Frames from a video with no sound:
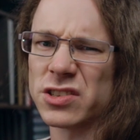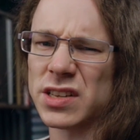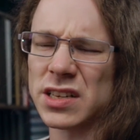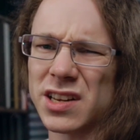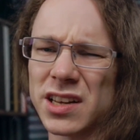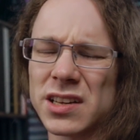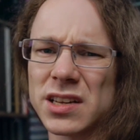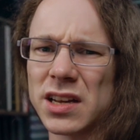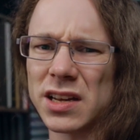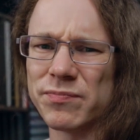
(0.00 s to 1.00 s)
Things like
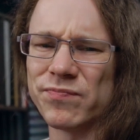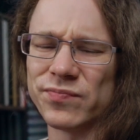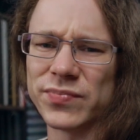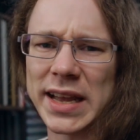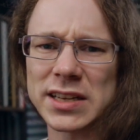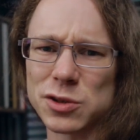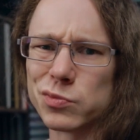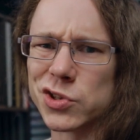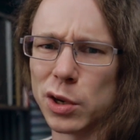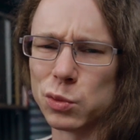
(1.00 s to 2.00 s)

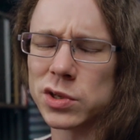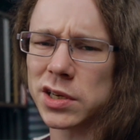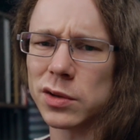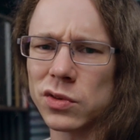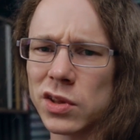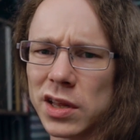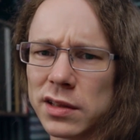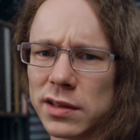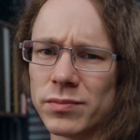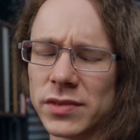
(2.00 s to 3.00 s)
atoms don't, I don't think.
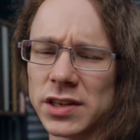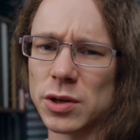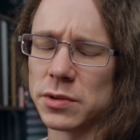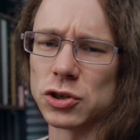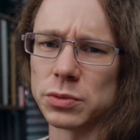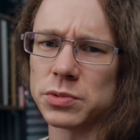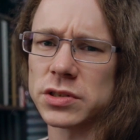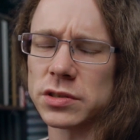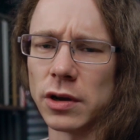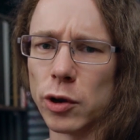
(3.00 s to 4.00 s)
The Atomic
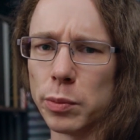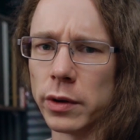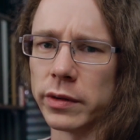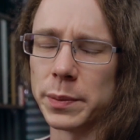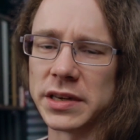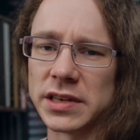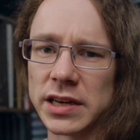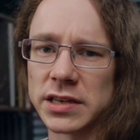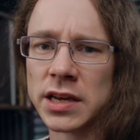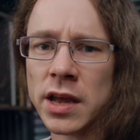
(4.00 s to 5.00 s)
Shop's not open on the
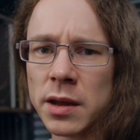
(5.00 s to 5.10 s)
PTS.